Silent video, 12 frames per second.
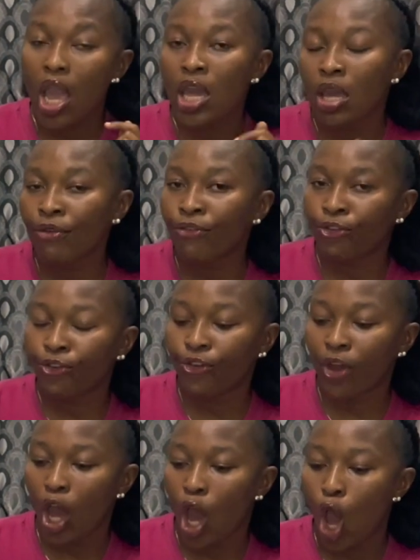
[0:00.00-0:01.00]
if
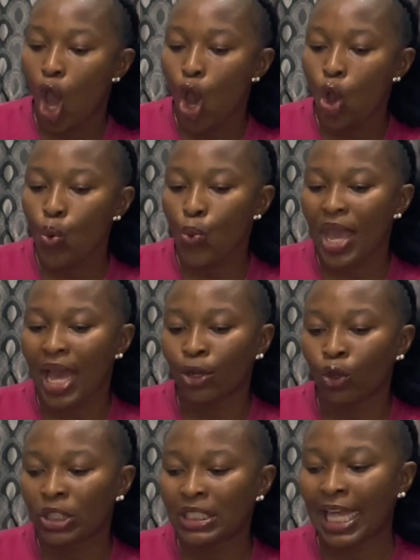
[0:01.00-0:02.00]
we are
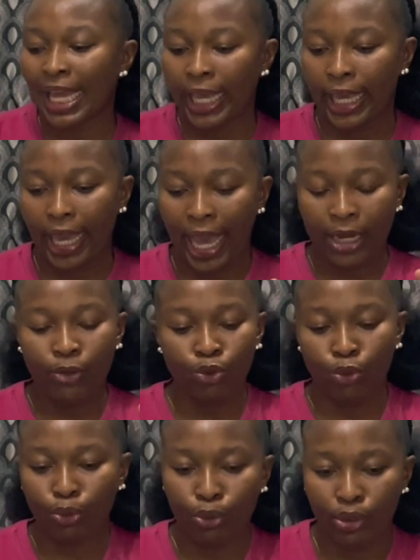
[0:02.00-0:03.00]
not, like, I
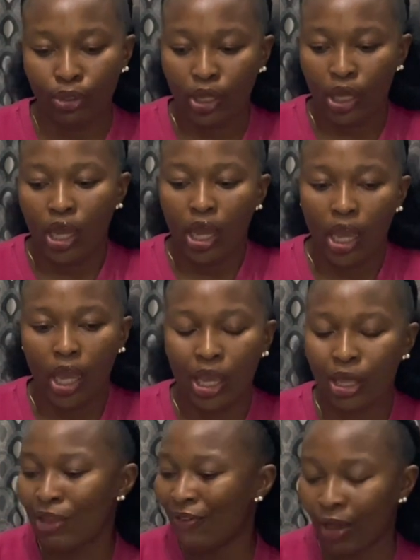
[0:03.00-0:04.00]
don't know
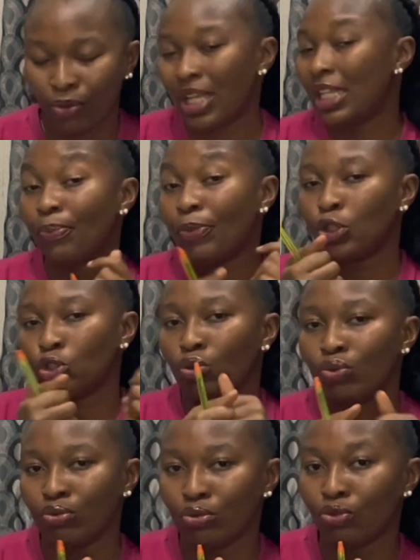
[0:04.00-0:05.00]
if I could get a
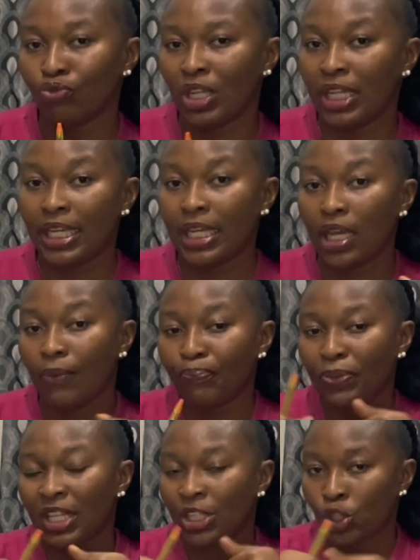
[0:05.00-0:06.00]
picture to really
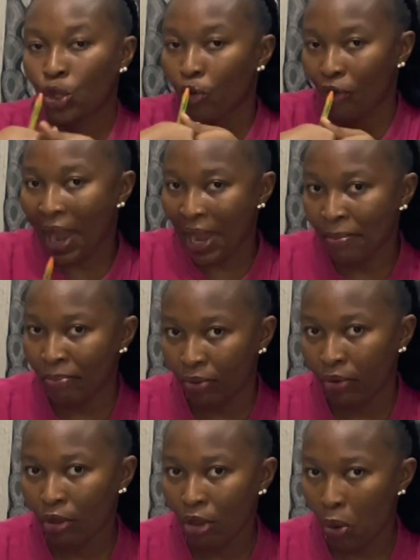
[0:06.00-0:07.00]
describe
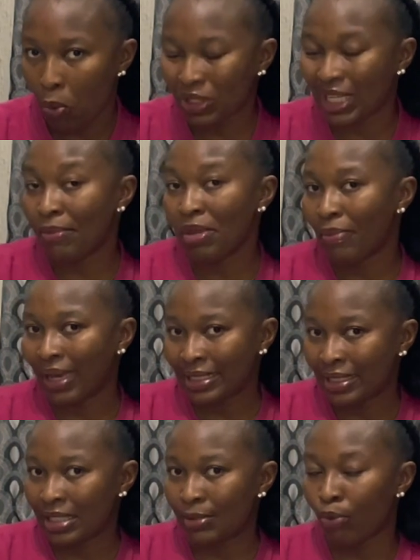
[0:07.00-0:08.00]
what I mean by
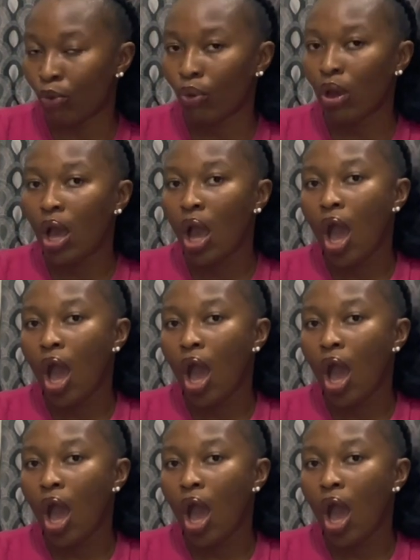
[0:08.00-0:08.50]
this, but